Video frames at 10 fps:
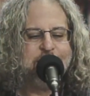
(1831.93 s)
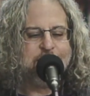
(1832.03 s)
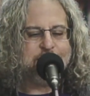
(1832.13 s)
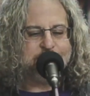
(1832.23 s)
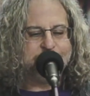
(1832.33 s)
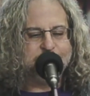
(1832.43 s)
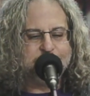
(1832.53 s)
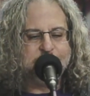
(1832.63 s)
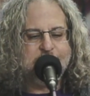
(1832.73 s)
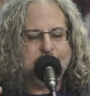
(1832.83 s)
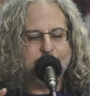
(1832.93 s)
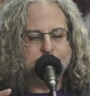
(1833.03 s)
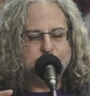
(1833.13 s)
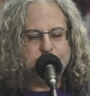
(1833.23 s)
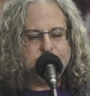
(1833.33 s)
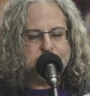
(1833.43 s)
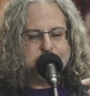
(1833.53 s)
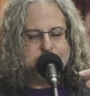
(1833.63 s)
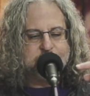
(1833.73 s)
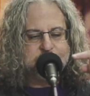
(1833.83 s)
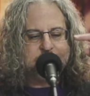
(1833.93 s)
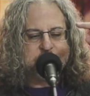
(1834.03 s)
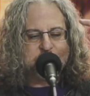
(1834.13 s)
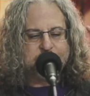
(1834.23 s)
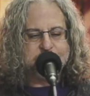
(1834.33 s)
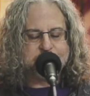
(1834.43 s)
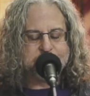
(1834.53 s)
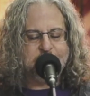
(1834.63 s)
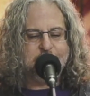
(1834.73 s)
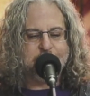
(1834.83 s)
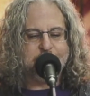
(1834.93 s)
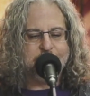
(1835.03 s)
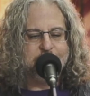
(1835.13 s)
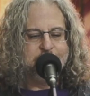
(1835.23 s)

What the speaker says: Head in the clouds, feet touch the sky.